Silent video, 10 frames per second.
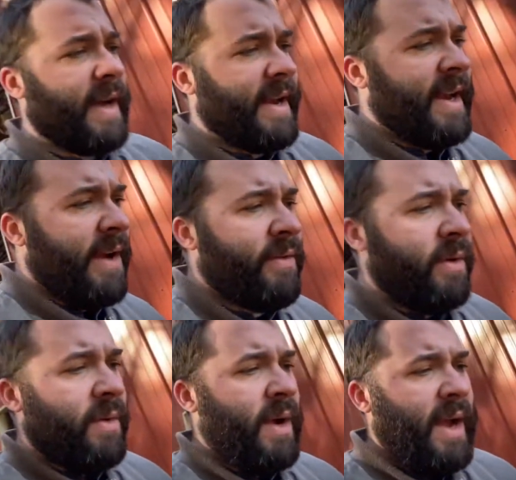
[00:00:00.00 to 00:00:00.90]
I
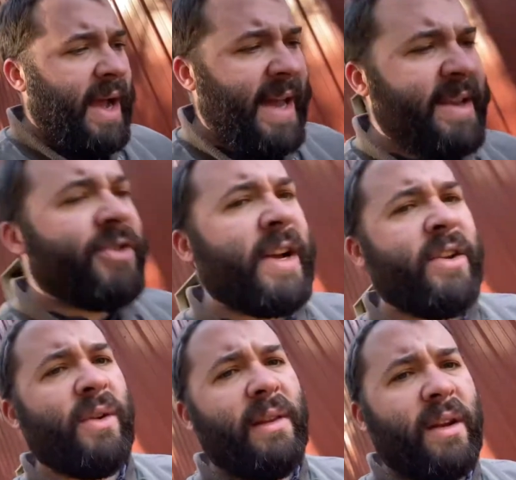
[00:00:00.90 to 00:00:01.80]
did try to
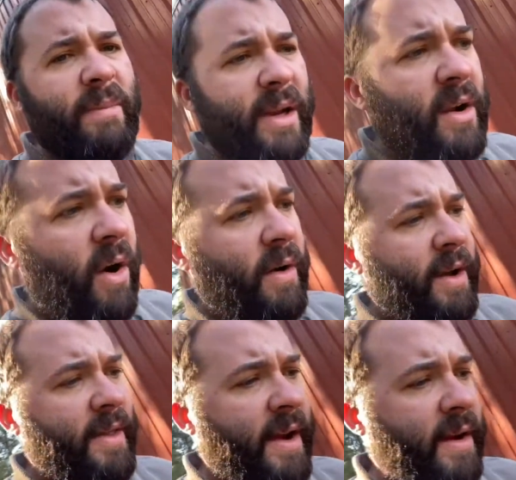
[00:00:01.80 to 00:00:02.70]
do a little bit of
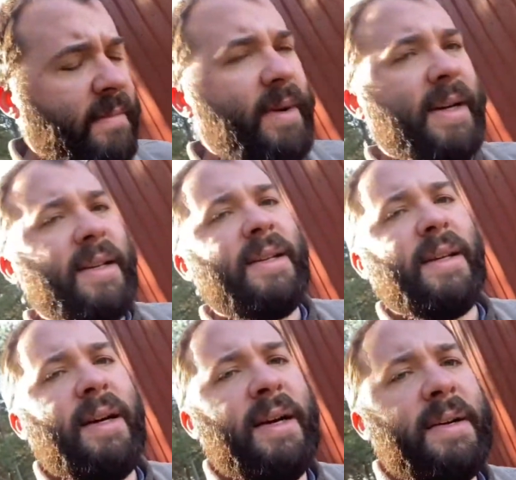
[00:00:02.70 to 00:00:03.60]
gardening there, but
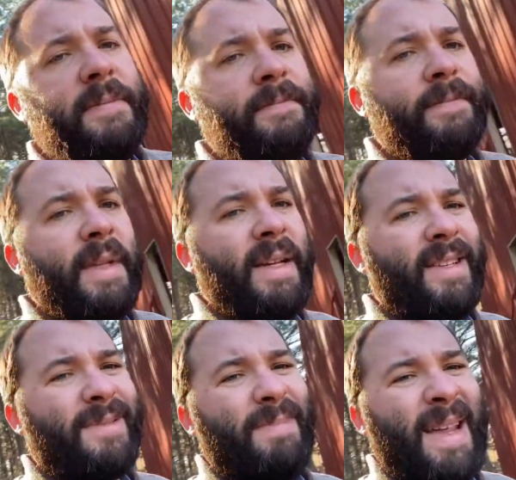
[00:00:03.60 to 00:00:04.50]

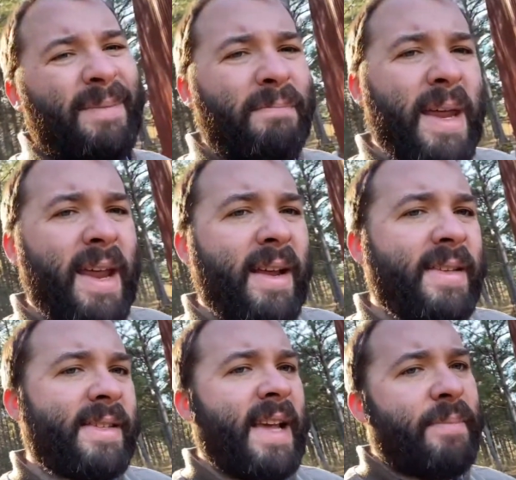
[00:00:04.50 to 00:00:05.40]
just it being
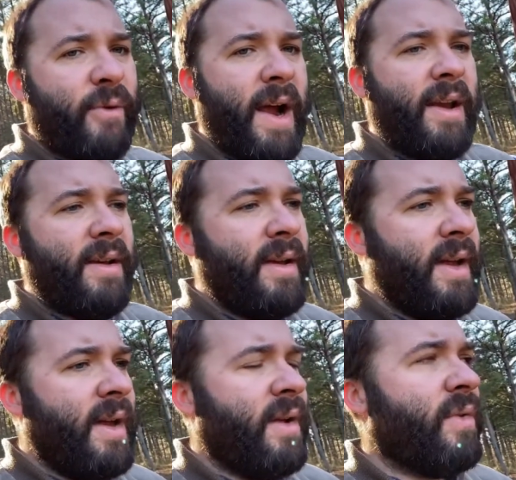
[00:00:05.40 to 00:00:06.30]
separated
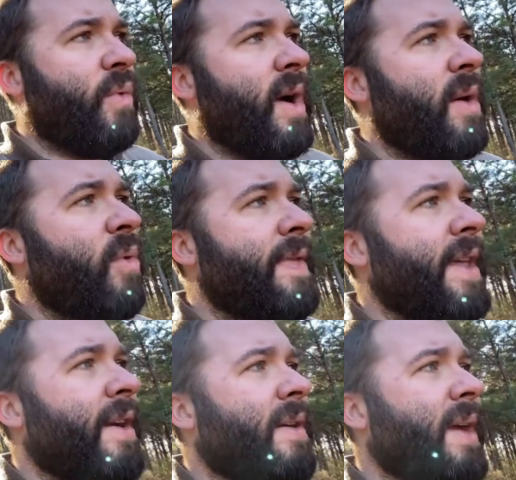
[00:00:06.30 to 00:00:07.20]
to where I went
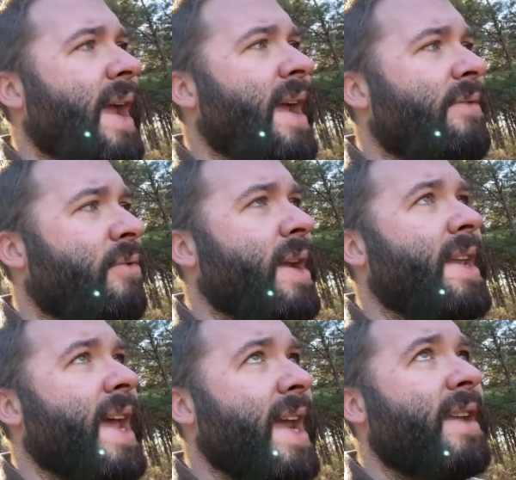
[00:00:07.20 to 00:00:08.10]
there every
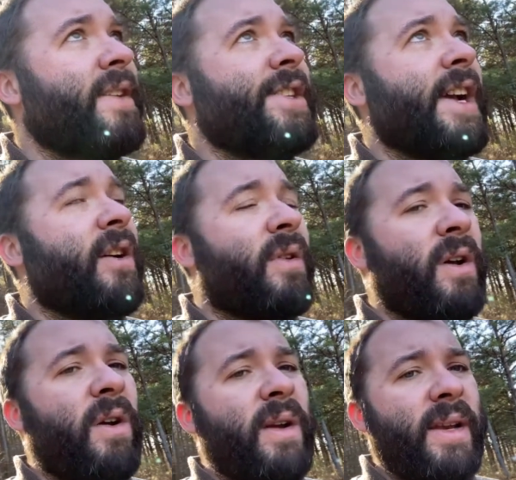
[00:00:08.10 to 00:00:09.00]
day to check on the
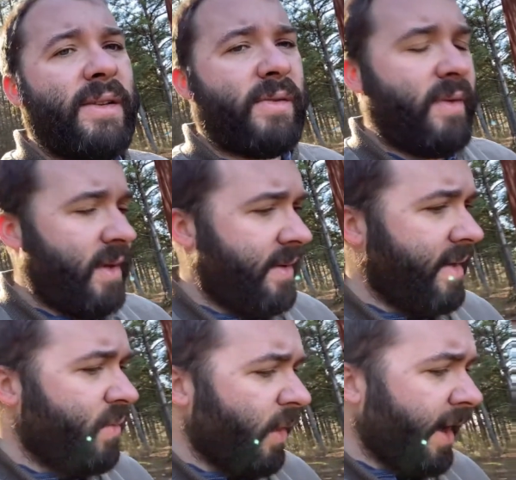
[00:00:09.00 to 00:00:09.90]
garden. It just really
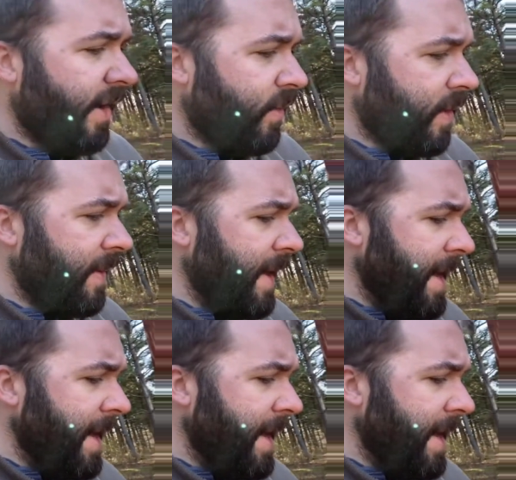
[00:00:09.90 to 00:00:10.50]
didn't work out well.